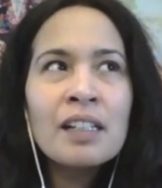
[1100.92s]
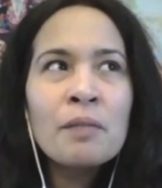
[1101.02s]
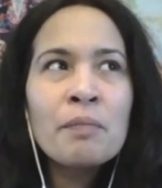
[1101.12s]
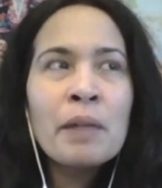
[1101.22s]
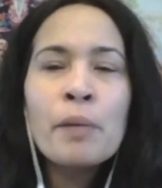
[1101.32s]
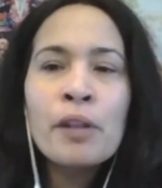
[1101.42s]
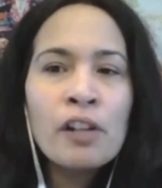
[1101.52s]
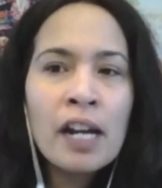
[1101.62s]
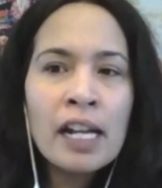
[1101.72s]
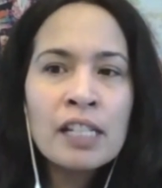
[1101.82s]
My
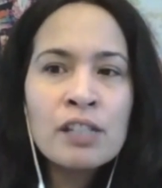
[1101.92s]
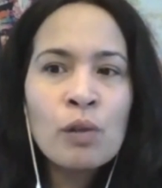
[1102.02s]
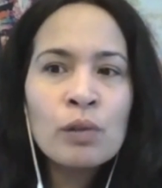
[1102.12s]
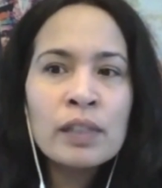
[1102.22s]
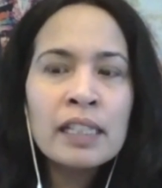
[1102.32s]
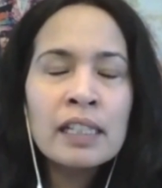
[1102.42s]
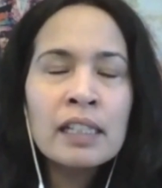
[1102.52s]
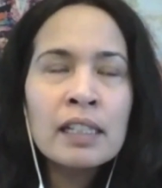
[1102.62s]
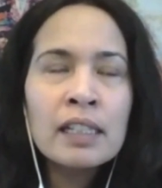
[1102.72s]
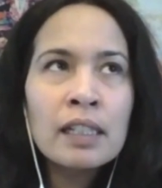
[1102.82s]
mother has
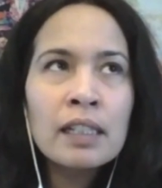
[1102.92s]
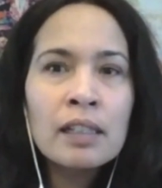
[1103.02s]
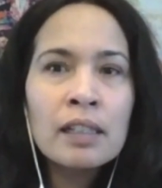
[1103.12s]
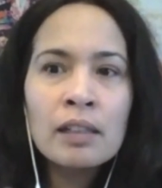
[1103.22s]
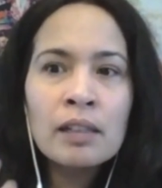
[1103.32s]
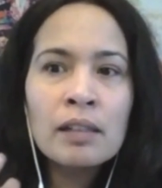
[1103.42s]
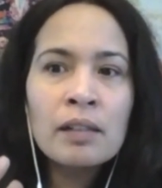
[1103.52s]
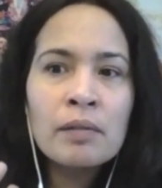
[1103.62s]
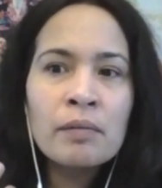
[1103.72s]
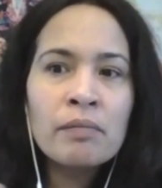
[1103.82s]
only
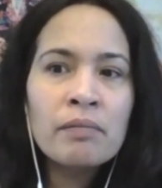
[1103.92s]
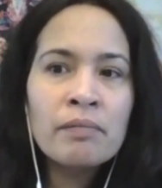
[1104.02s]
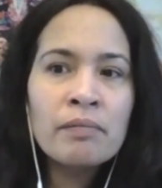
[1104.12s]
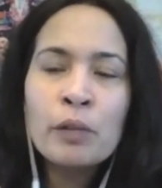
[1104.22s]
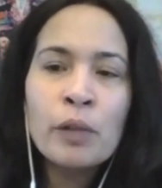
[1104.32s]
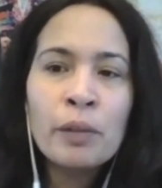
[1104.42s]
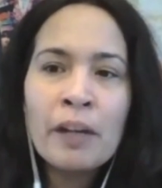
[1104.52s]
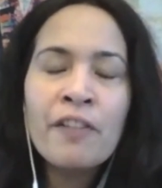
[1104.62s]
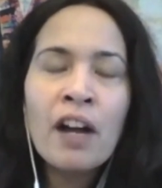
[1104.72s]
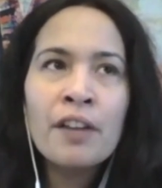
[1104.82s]
been with
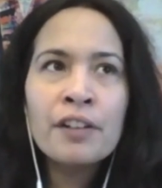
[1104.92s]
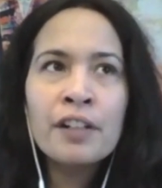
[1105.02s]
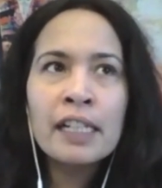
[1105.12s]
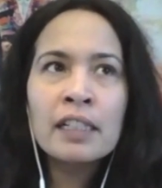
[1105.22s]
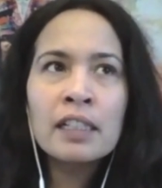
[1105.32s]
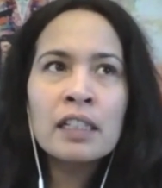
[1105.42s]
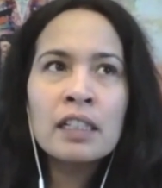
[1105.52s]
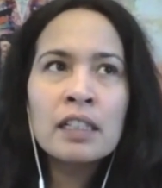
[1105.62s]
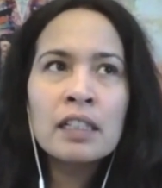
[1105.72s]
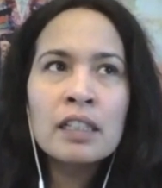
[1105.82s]
my father, and
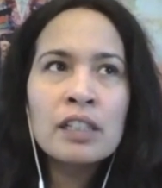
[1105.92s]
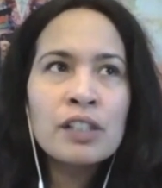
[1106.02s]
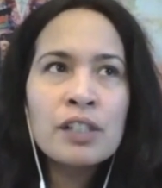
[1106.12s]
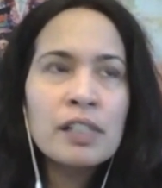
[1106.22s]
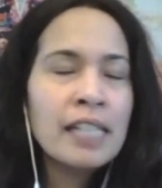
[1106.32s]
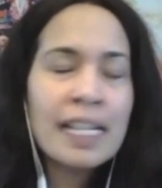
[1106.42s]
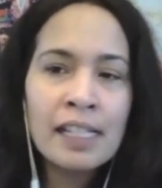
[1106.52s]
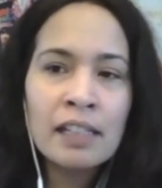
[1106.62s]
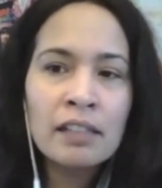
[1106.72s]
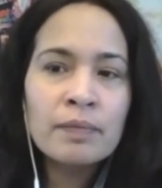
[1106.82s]
that's
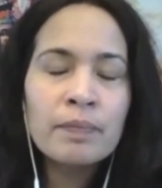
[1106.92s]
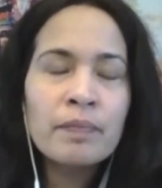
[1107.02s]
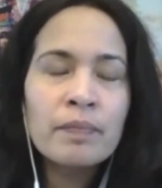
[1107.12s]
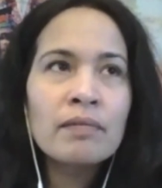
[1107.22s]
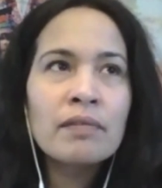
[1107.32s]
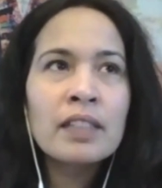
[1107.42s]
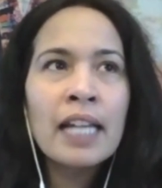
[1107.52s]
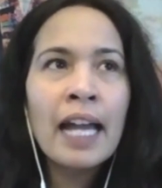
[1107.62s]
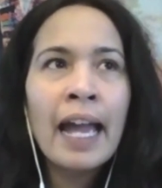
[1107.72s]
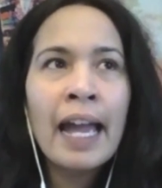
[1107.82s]
it.
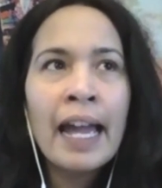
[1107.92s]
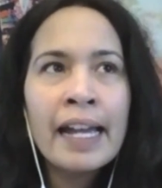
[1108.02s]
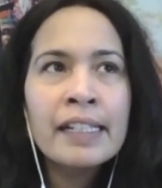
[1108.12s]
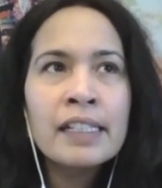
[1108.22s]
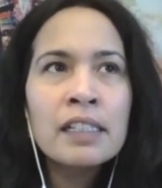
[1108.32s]
And